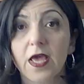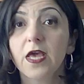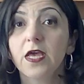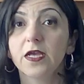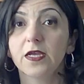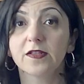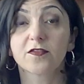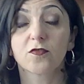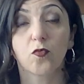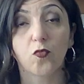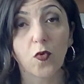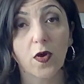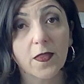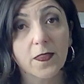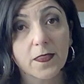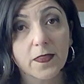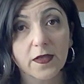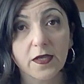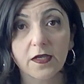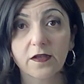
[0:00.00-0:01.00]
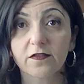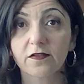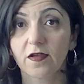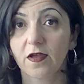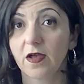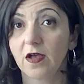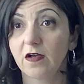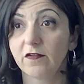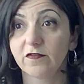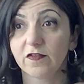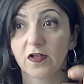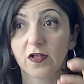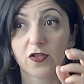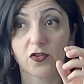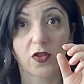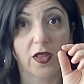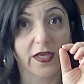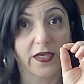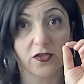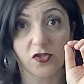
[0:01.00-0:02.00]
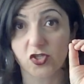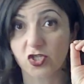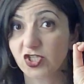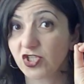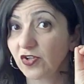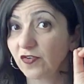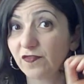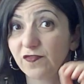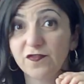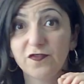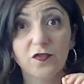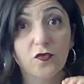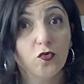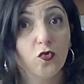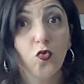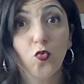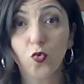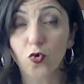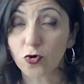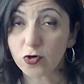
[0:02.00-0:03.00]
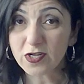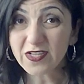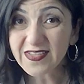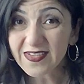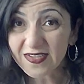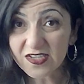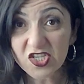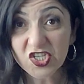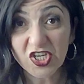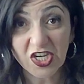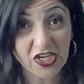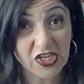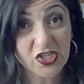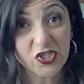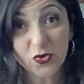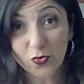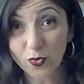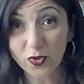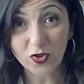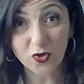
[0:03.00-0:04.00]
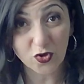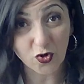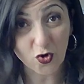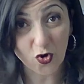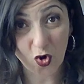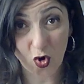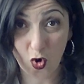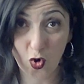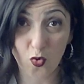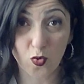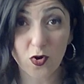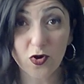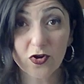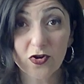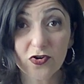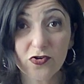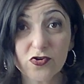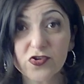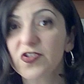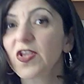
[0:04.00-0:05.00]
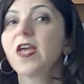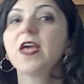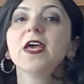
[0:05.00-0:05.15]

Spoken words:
It's one thing to have like just a few words exchanged with your coworkers,